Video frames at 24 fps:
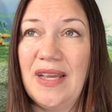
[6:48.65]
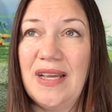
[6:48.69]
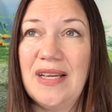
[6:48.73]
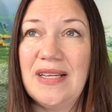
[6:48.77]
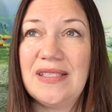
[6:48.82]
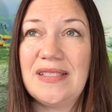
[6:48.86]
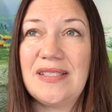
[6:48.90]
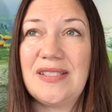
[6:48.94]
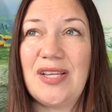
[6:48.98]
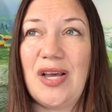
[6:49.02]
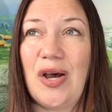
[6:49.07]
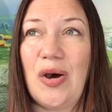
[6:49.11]

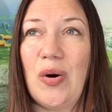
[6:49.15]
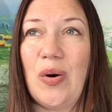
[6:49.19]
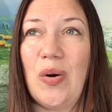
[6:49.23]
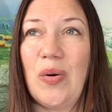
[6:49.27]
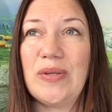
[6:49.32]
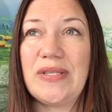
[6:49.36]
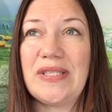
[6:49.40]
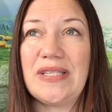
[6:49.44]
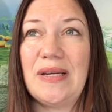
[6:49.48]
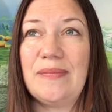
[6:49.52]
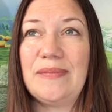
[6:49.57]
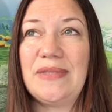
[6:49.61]
So
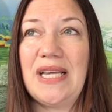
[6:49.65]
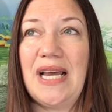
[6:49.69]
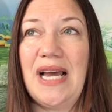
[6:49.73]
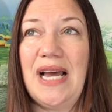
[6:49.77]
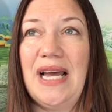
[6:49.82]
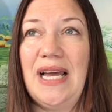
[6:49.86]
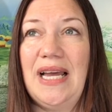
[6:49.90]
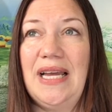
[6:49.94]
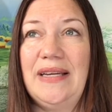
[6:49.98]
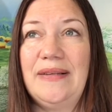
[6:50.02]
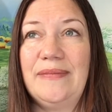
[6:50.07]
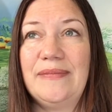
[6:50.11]

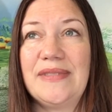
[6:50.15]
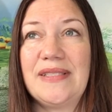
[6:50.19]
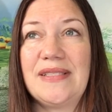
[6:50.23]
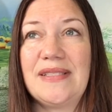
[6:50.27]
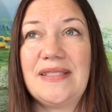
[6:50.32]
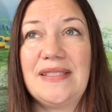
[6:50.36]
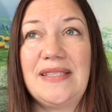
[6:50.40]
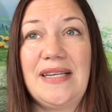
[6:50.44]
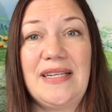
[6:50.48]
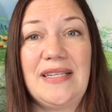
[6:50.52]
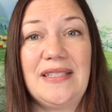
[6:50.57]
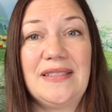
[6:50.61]
sometimes
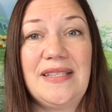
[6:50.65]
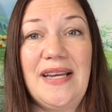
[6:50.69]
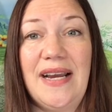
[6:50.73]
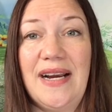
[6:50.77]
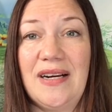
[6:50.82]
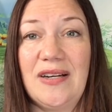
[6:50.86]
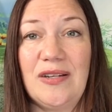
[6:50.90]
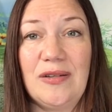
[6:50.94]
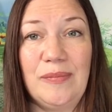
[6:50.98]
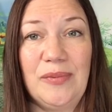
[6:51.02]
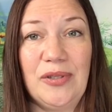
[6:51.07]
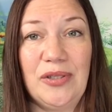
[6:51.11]
they're
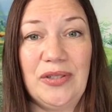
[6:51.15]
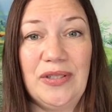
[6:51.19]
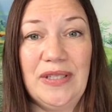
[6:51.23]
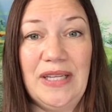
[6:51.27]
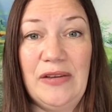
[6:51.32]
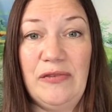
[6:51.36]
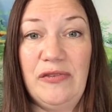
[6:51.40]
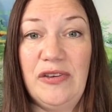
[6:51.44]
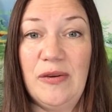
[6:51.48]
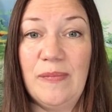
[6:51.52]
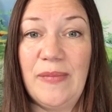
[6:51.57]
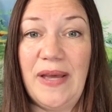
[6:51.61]
terrible
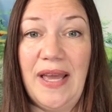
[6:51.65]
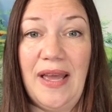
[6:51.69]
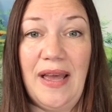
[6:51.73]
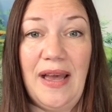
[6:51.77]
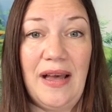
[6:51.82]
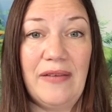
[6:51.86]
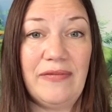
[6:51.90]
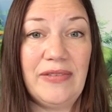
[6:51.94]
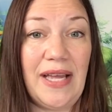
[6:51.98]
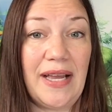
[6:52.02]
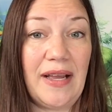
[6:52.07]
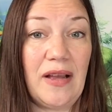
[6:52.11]
if you may
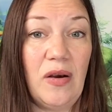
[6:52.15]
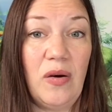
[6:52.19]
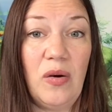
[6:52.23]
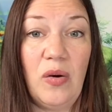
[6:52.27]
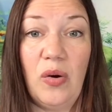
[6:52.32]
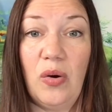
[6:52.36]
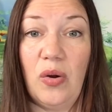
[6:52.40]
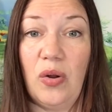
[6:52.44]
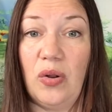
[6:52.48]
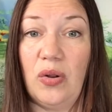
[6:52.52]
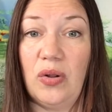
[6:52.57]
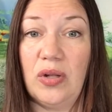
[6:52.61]
have like a
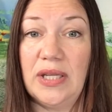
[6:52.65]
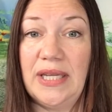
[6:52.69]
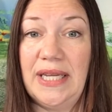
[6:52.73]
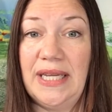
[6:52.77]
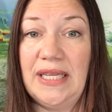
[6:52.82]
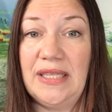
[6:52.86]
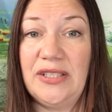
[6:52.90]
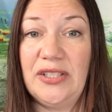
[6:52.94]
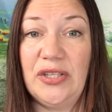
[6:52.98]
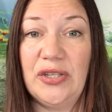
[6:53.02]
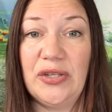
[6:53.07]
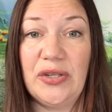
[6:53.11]
hole
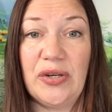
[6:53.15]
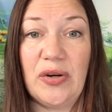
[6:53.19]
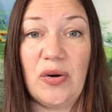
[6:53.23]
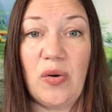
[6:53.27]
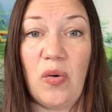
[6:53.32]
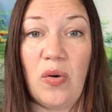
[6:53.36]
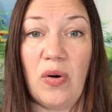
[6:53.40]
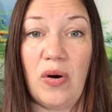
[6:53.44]
in your